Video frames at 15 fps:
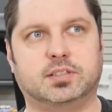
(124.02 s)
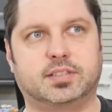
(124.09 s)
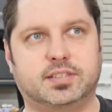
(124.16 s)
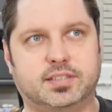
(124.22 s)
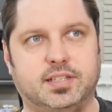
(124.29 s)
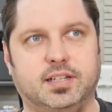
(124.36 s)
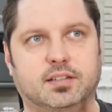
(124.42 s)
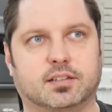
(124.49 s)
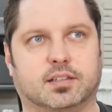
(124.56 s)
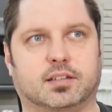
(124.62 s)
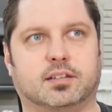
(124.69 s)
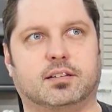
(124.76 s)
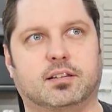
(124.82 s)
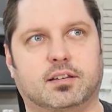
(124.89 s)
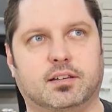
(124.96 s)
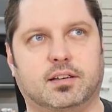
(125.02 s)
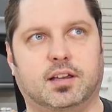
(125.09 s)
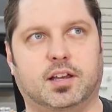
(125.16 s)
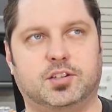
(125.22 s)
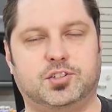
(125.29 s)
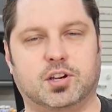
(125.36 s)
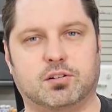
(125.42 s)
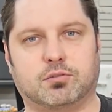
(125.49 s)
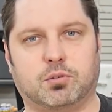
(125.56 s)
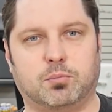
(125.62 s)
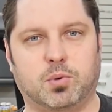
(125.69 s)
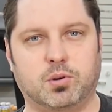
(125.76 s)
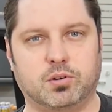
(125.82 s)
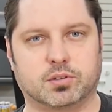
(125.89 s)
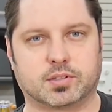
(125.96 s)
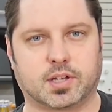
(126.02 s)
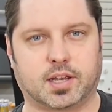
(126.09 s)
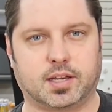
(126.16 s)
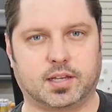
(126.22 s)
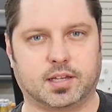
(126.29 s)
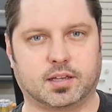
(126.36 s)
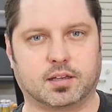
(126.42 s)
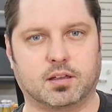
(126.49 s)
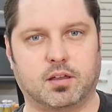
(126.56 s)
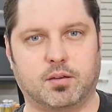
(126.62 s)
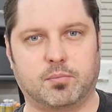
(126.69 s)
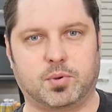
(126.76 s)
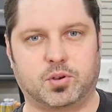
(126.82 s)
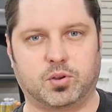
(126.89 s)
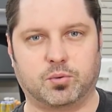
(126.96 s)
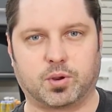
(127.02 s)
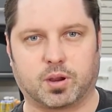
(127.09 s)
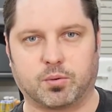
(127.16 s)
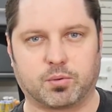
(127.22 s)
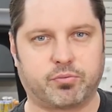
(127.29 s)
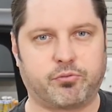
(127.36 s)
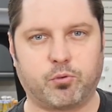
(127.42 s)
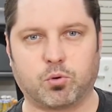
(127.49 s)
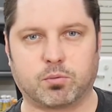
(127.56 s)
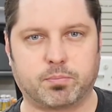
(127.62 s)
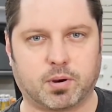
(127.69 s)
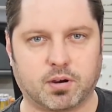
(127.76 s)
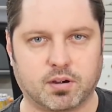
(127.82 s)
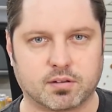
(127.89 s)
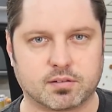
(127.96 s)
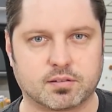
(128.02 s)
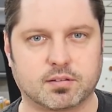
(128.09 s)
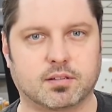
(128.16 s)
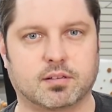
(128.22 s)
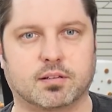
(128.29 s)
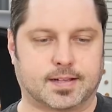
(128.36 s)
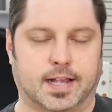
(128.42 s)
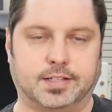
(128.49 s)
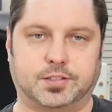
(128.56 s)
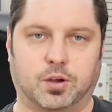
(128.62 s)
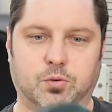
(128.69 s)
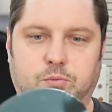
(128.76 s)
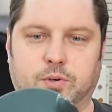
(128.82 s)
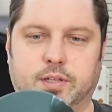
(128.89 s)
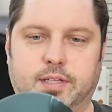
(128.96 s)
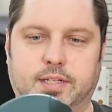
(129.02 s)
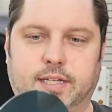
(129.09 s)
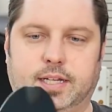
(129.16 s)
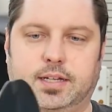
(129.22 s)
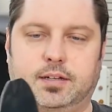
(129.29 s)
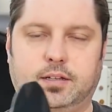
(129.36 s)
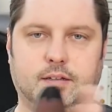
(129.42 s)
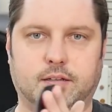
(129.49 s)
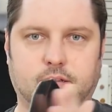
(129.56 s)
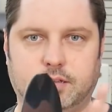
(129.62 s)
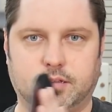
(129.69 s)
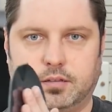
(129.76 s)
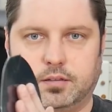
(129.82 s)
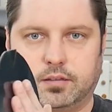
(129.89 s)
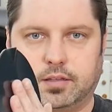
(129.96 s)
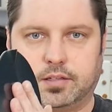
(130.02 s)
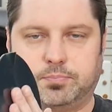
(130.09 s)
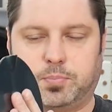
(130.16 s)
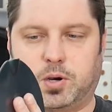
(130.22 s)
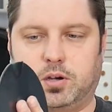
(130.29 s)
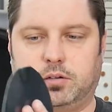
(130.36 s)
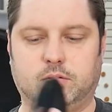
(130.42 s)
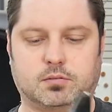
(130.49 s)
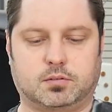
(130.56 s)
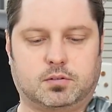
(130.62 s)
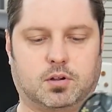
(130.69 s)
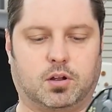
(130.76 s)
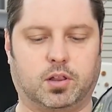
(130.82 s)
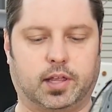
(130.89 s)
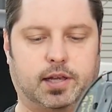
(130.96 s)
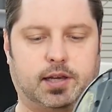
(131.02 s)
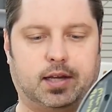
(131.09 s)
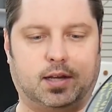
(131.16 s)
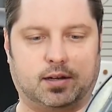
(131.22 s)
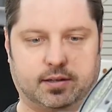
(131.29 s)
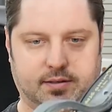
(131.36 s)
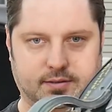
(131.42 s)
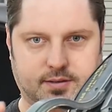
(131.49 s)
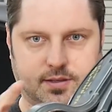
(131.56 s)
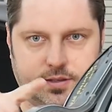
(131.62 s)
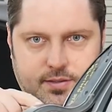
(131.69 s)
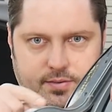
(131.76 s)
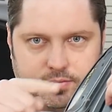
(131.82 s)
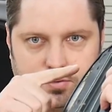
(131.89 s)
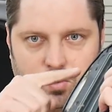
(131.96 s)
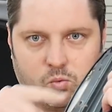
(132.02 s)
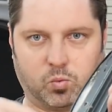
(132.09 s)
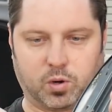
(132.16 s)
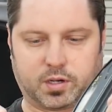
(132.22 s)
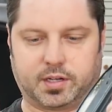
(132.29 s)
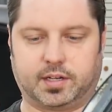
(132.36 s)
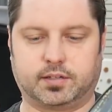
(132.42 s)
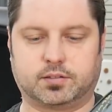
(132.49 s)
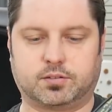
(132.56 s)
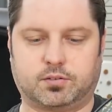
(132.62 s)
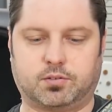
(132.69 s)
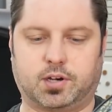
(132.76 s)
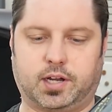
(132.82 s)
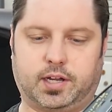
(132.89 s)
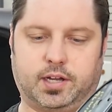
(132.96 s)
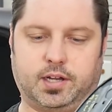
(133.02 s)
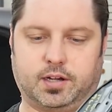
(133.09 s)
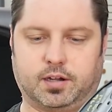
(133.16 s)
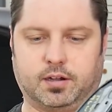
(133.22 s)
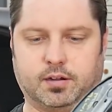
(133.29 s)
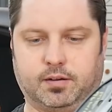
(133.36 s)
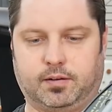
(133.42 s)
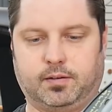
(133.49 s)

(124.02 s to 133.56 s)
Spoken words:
stealing a General Motors idea, but doing it with Ford parts. I don't really need this part. All I need is this workings right here.